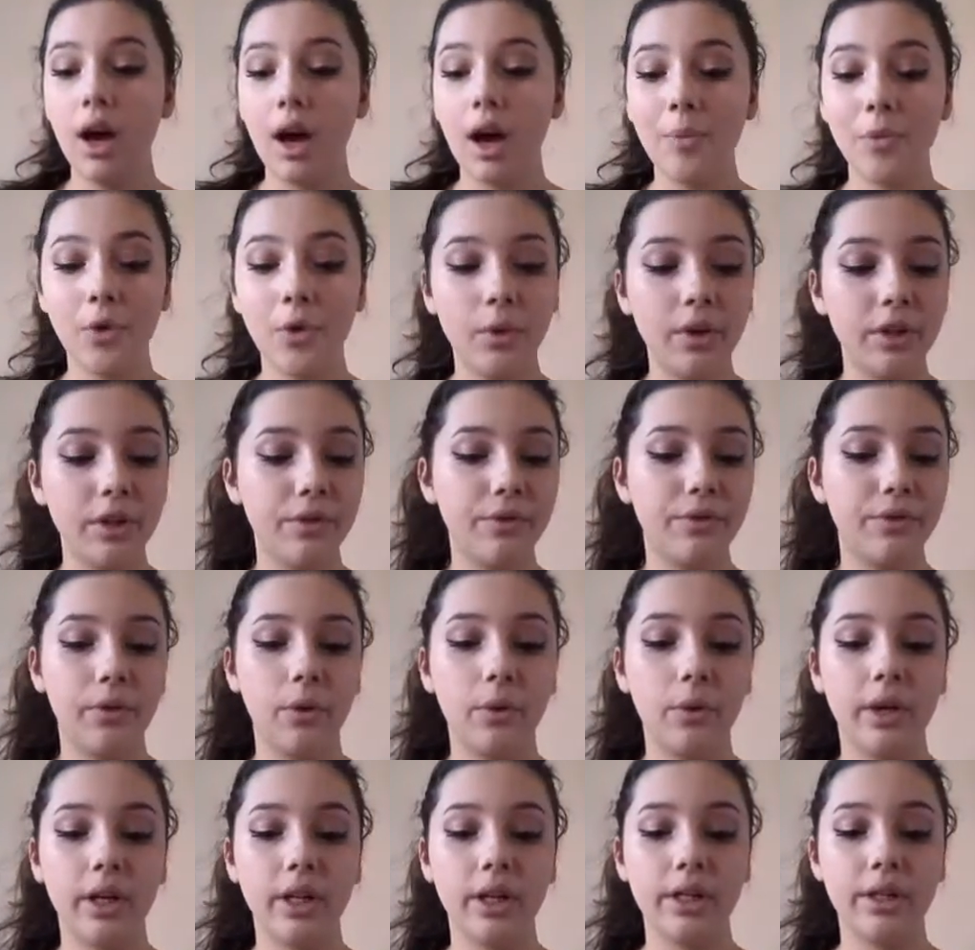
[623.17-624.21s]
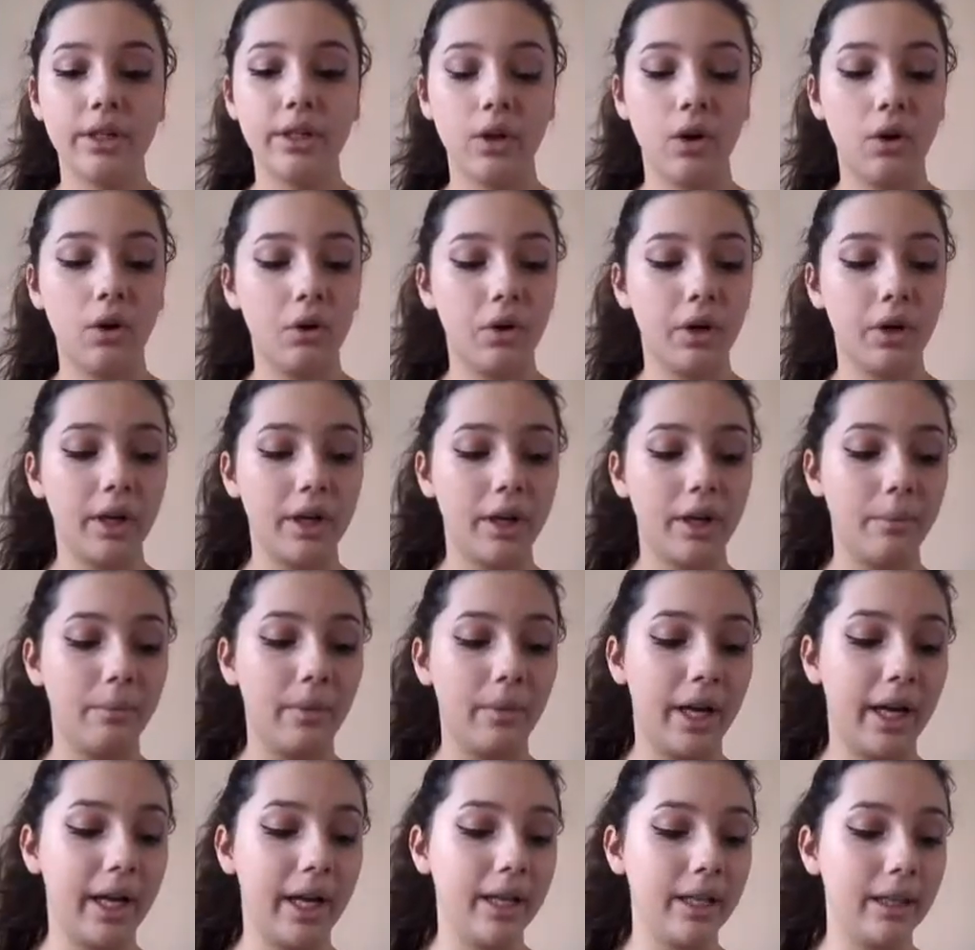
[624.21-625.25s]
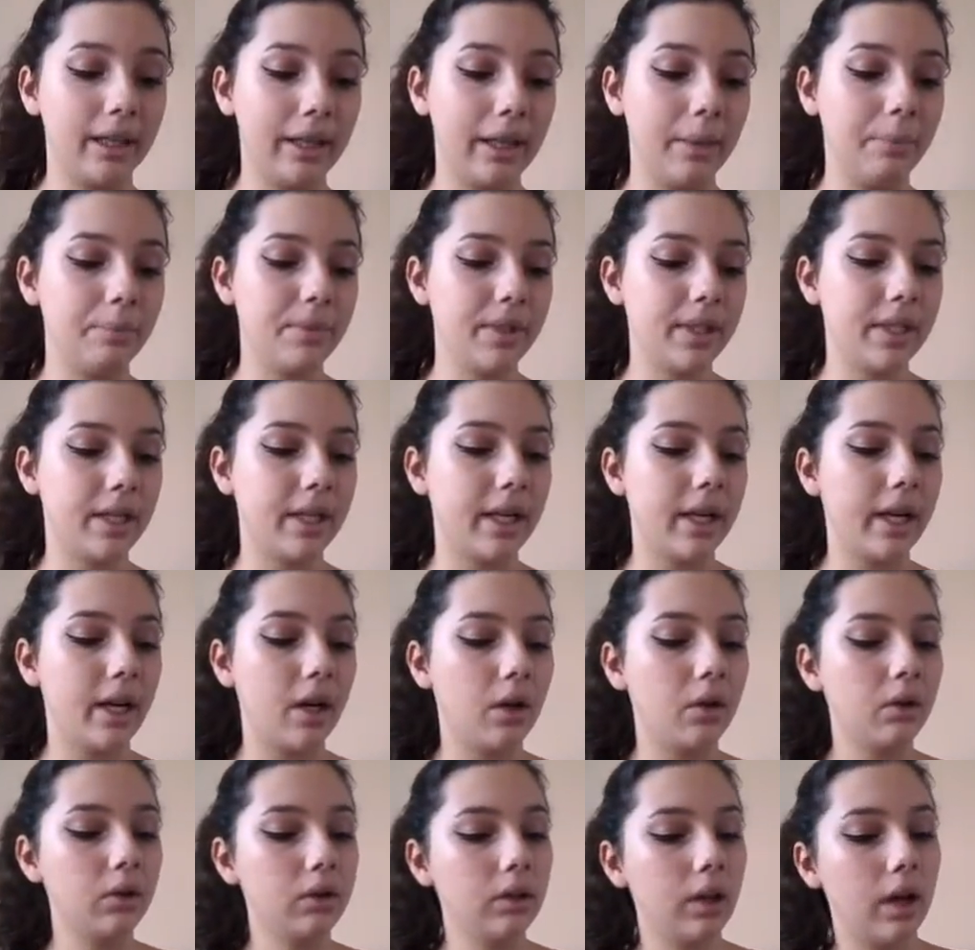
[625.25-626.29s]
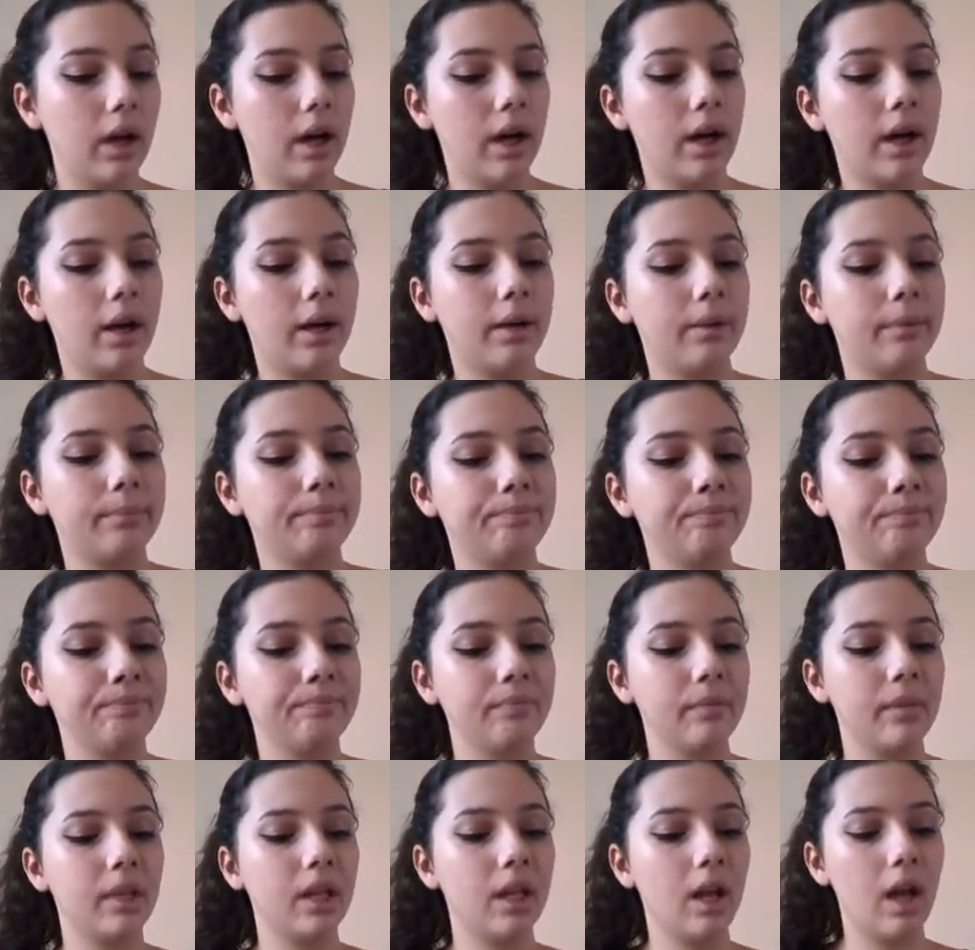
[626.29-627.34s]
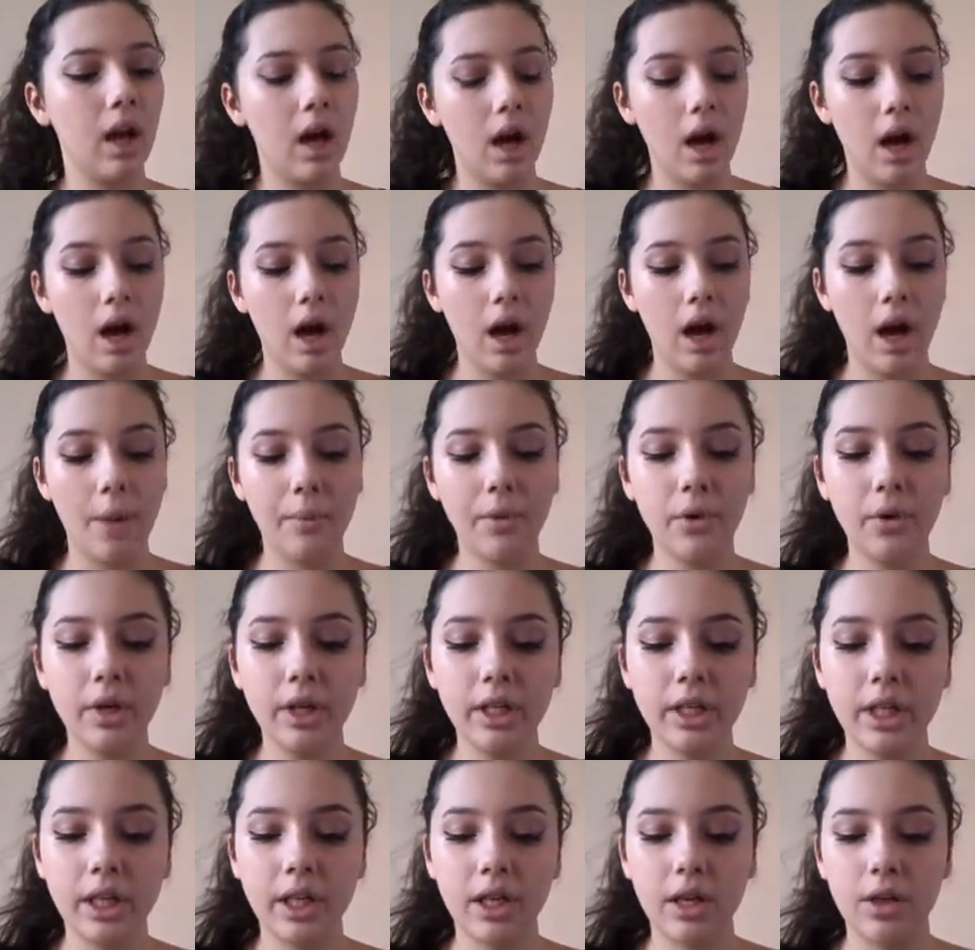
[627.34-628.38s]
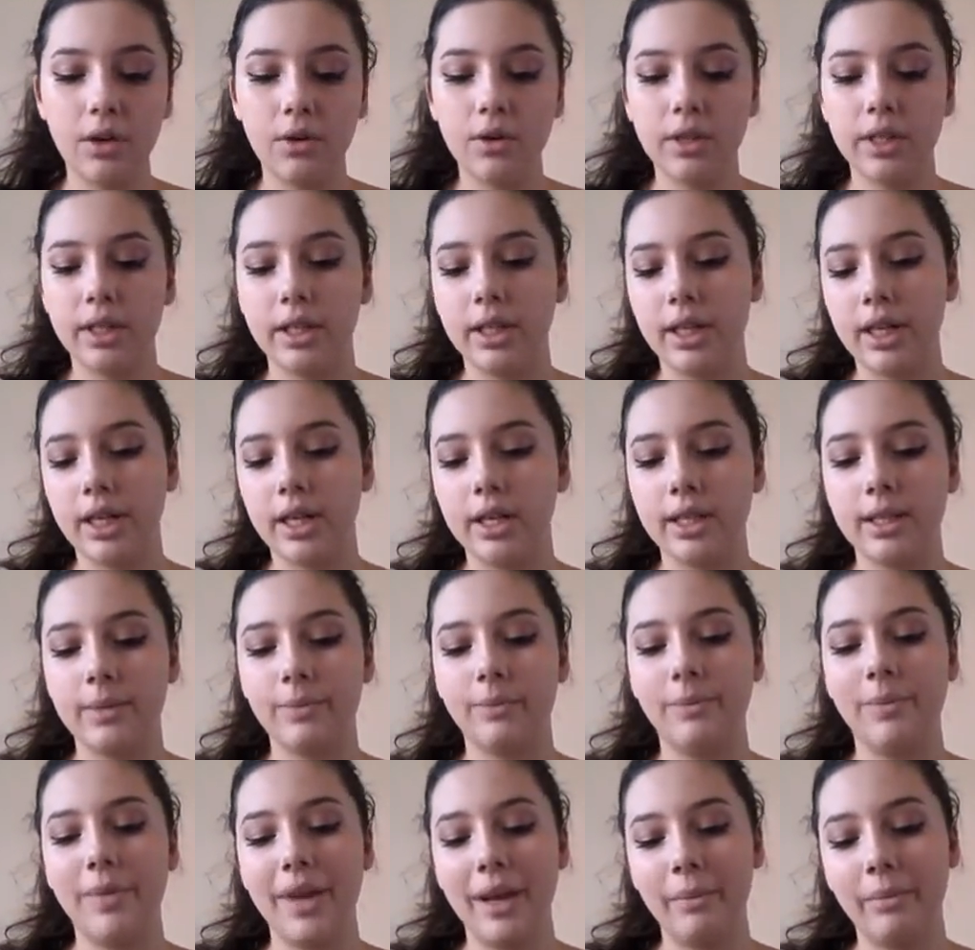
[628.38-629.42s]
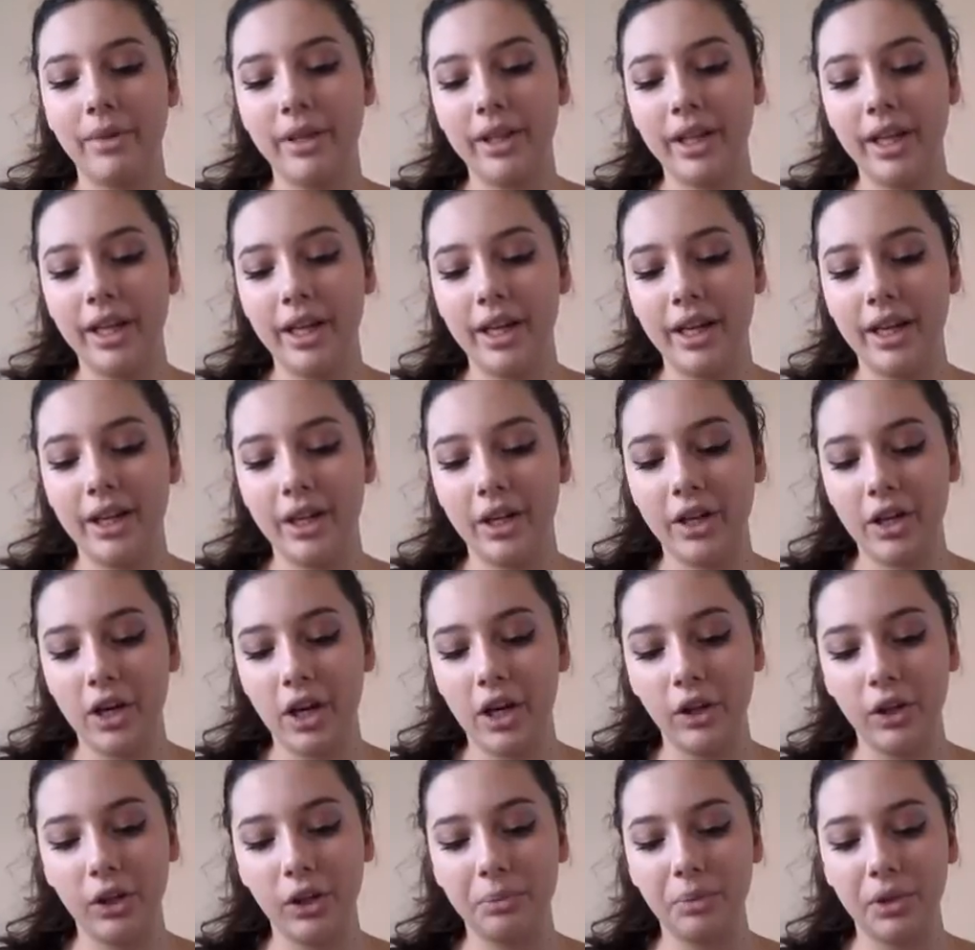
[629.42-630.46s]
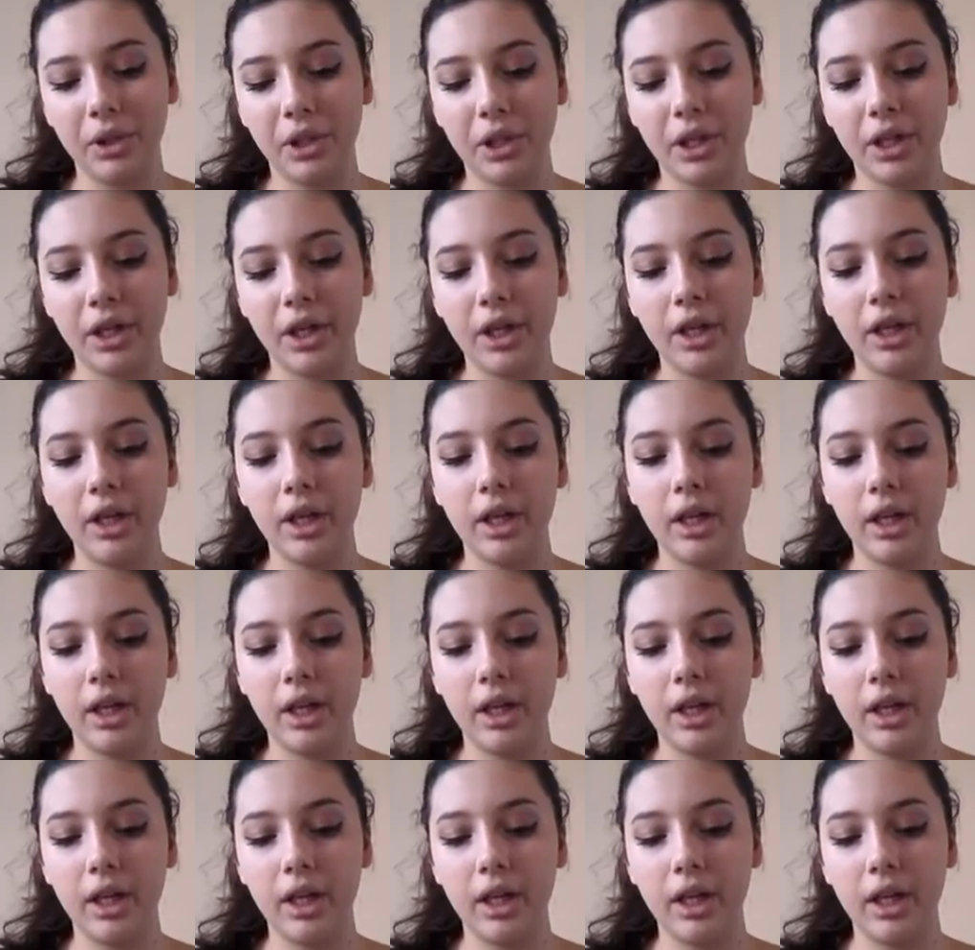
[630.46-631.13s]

I'm going to focus on my lips now. I'm going to use this Maybelline Color Blur.